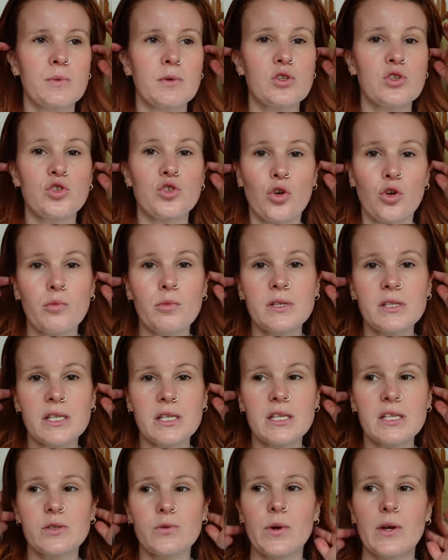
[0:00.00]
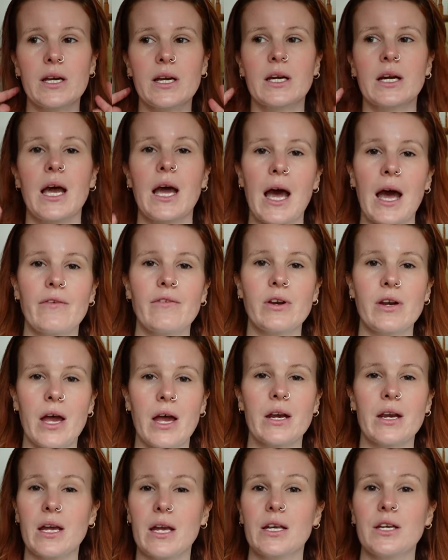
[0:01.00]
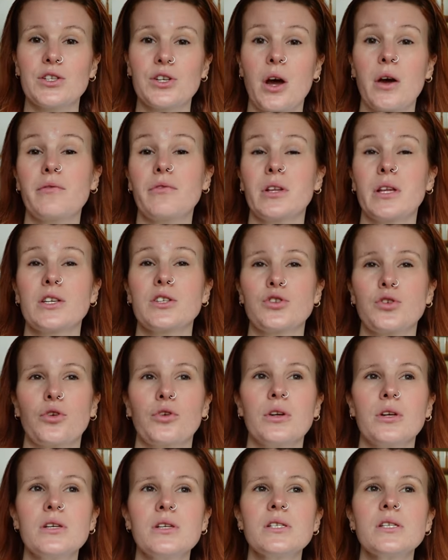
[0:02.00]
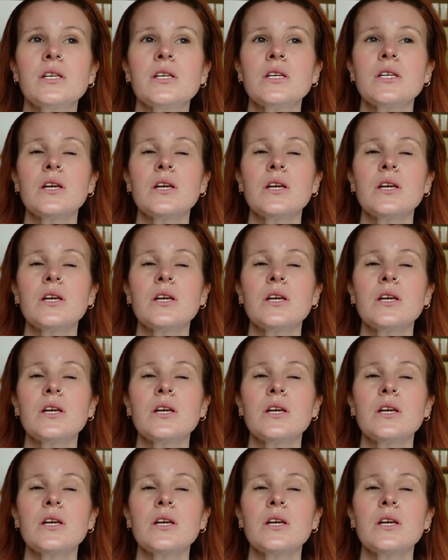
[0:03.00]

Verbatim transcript: been so busy this week and I haven't had any time for like slowness.